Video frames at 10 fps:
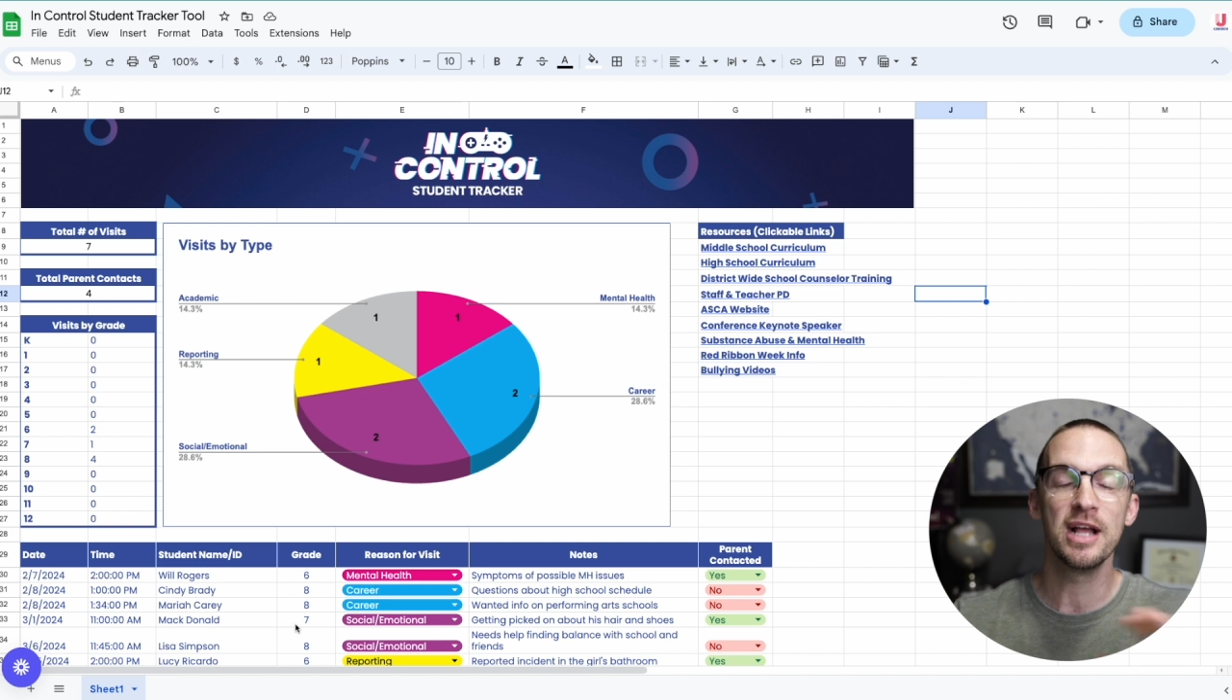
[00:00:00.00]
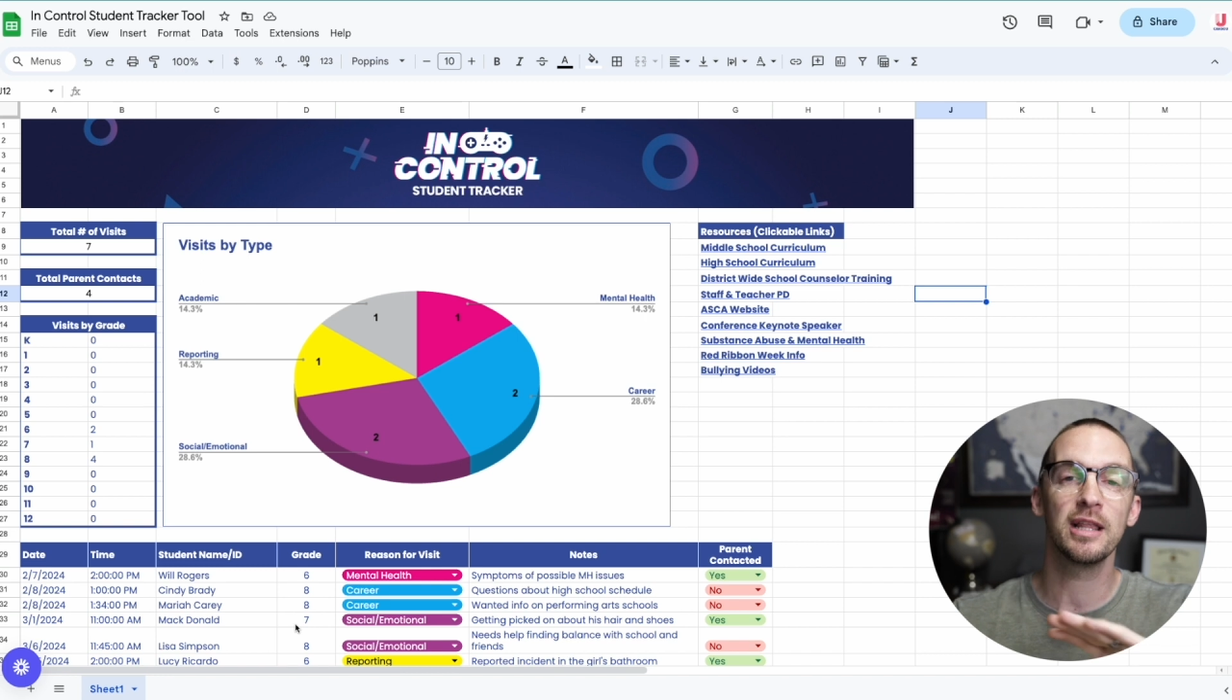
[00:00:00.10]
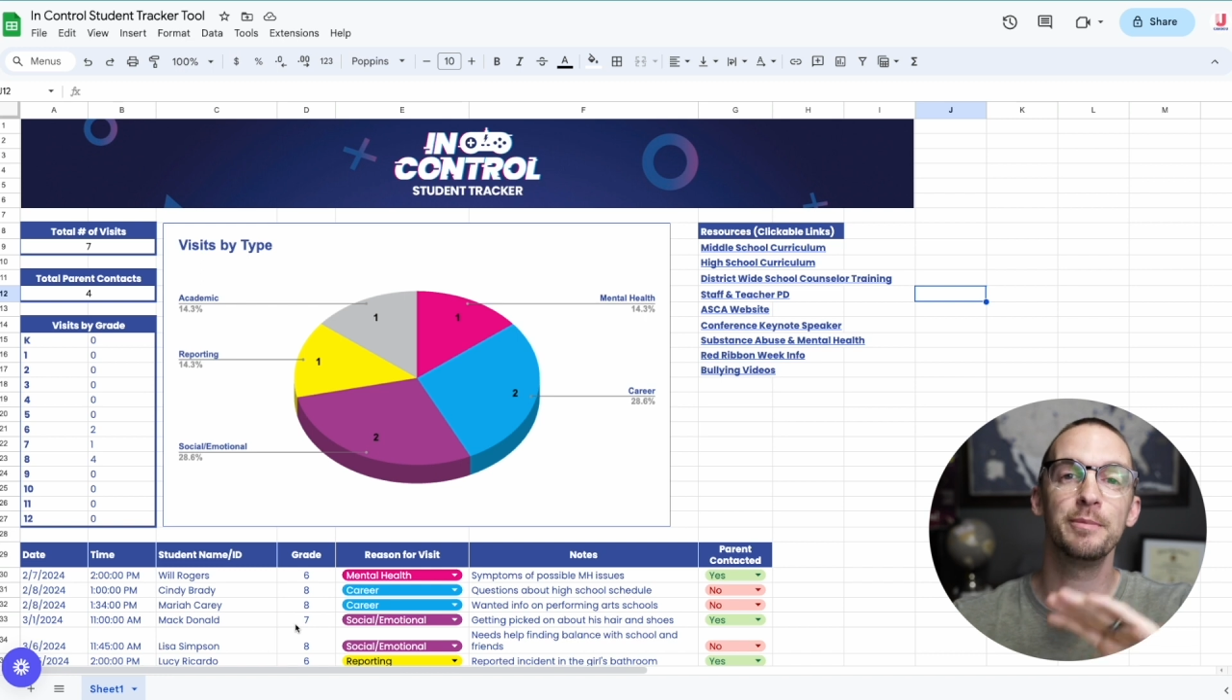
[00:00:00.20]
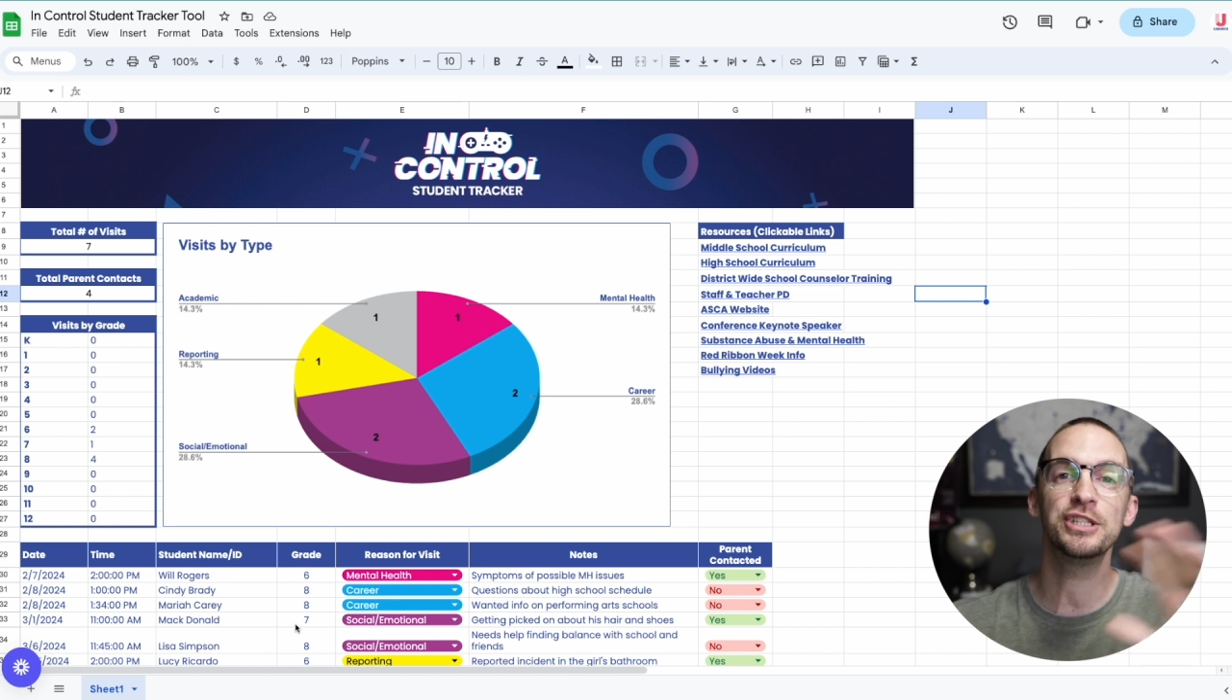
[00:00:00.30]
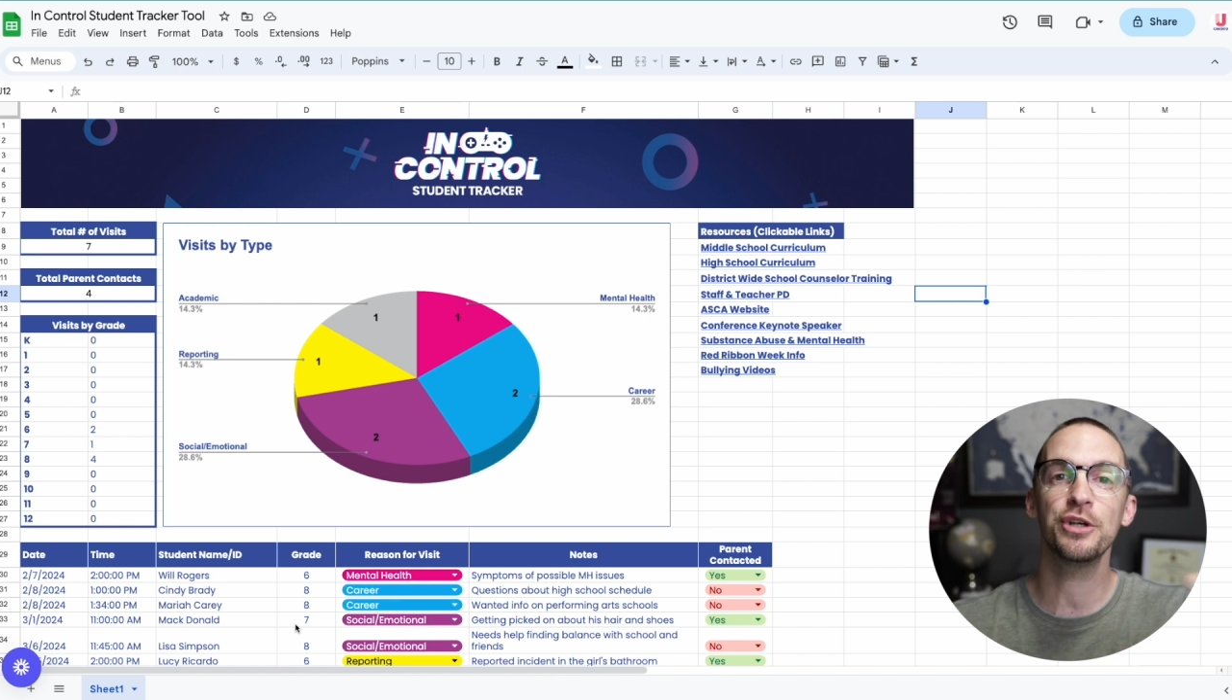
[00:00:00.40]

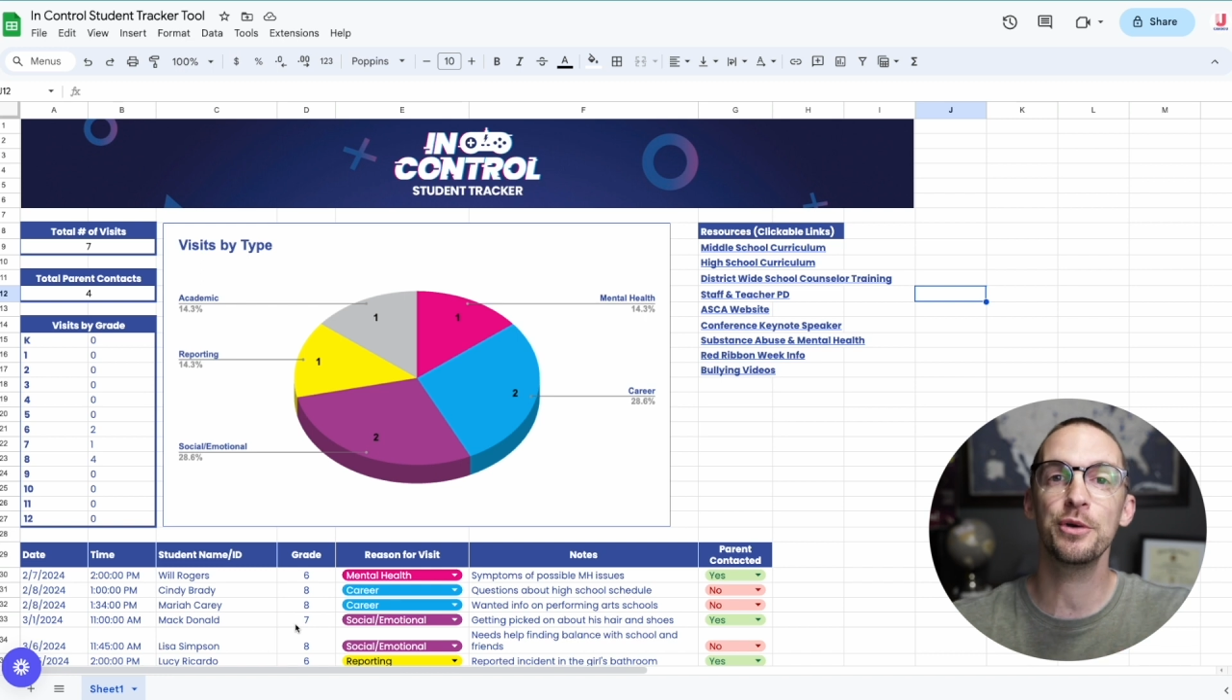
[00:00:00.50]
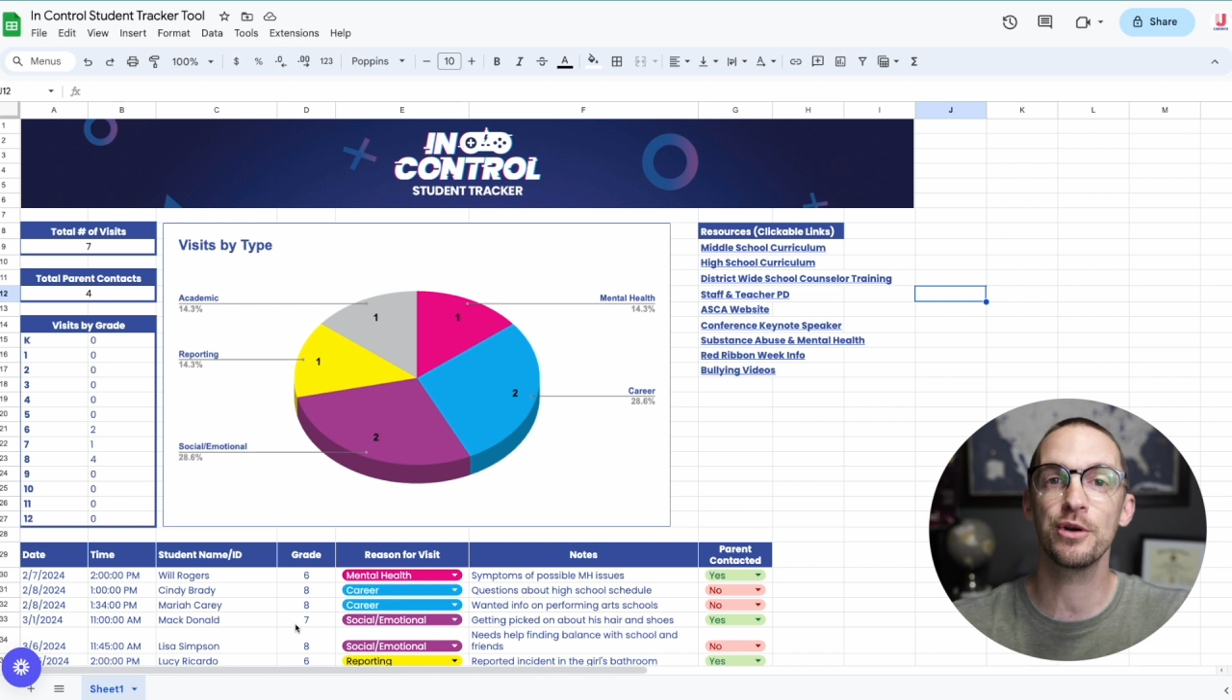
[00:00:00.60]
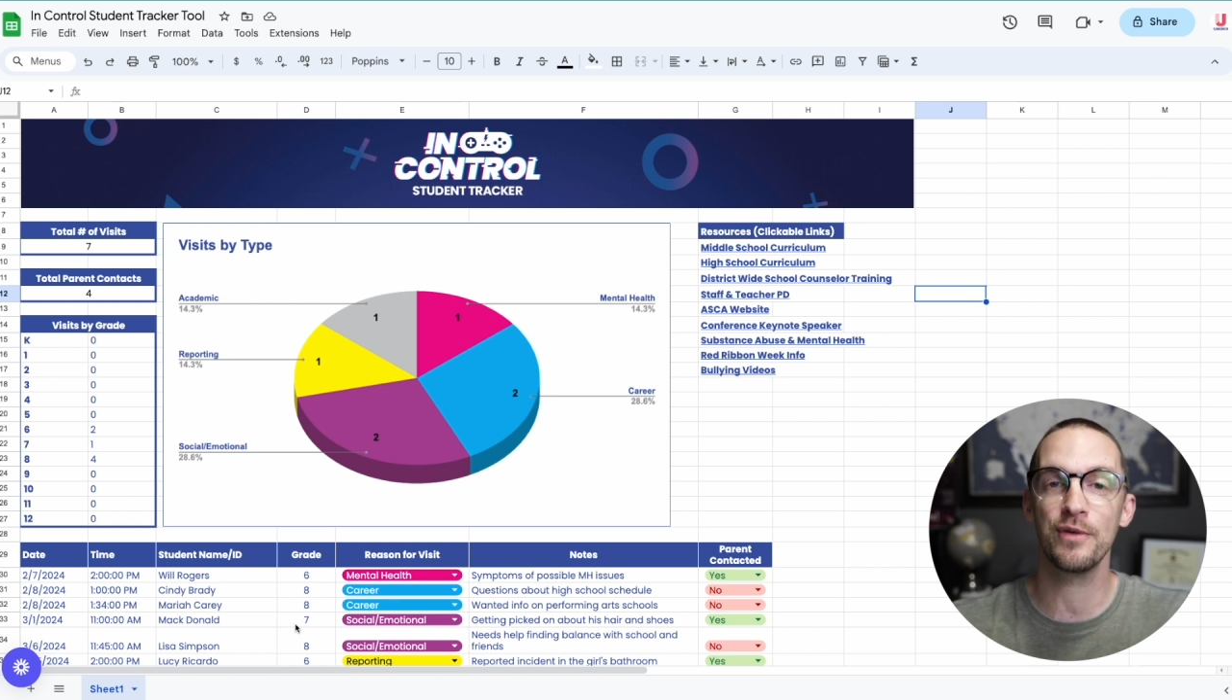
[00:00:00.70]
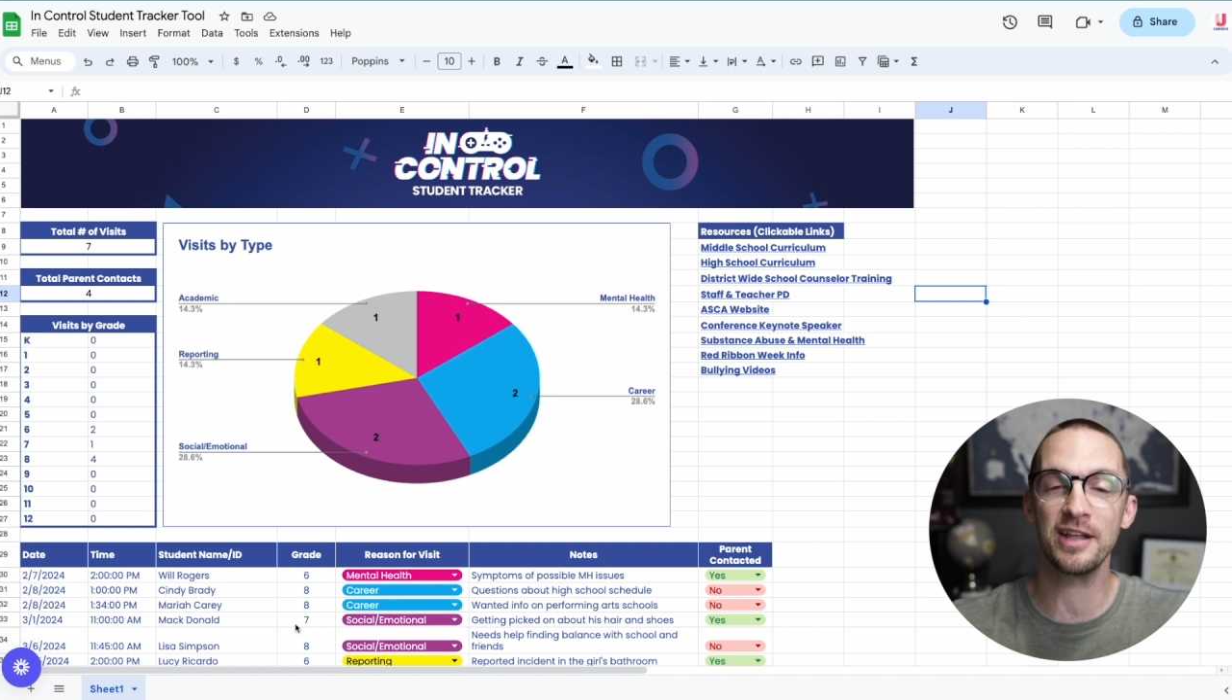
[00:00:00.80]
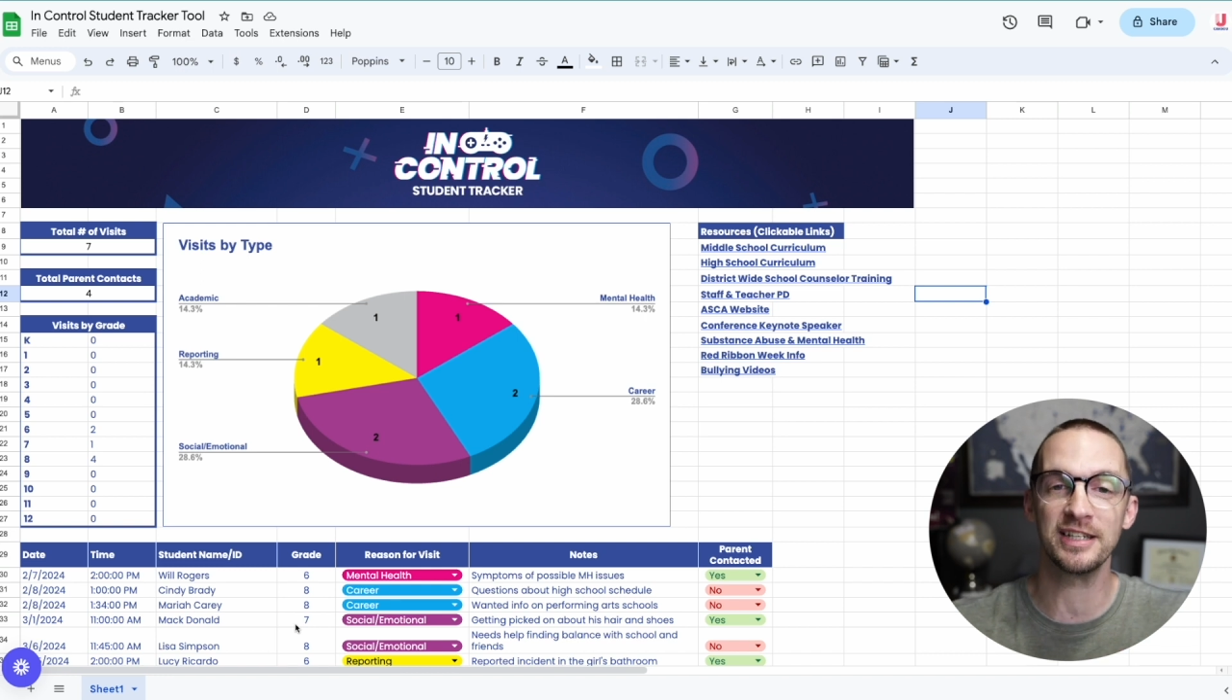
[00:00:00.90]
let me show
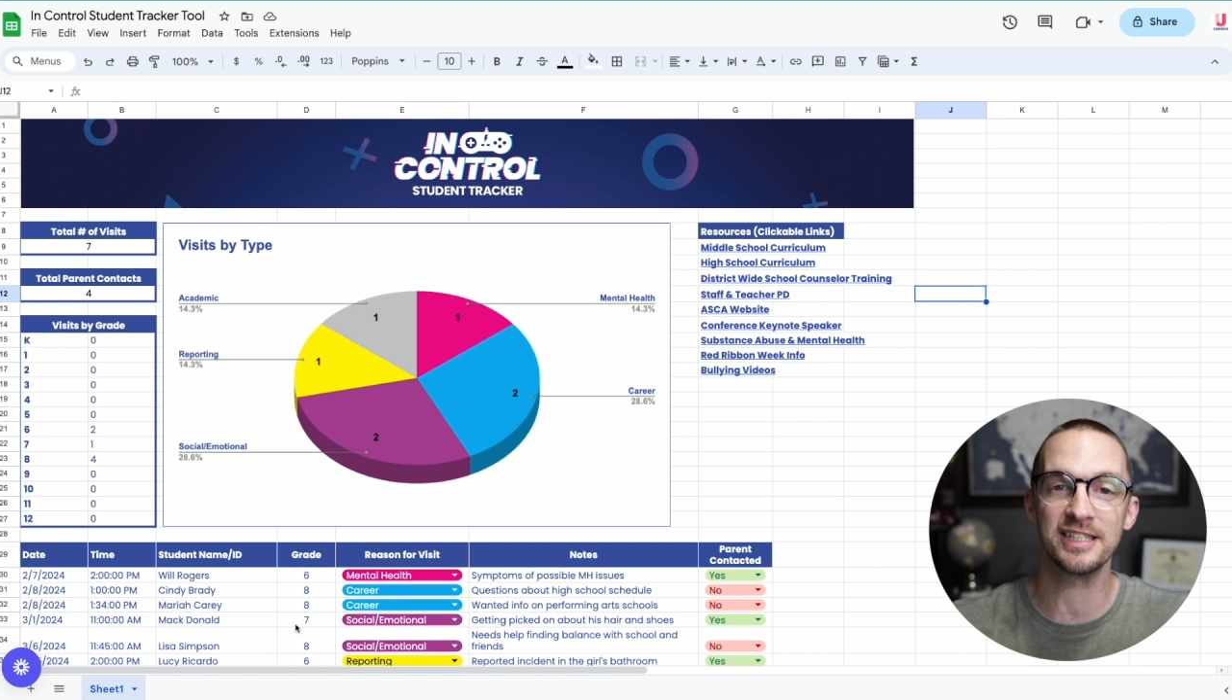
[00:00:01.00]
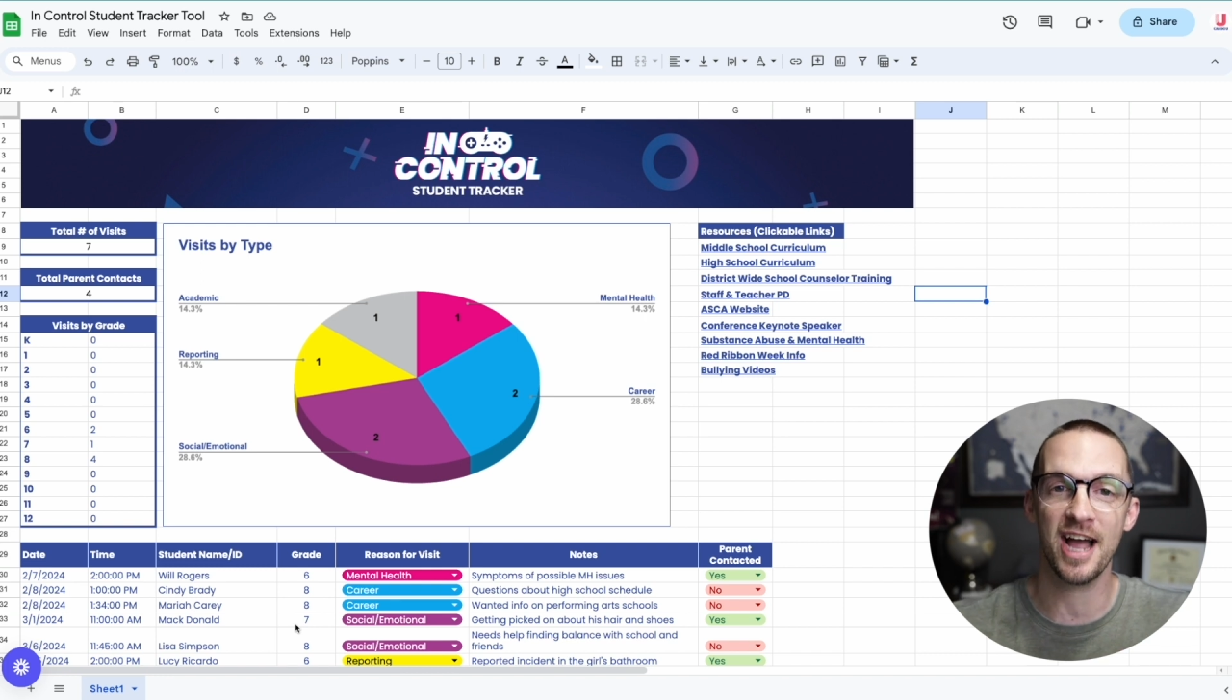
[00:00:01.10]
you around this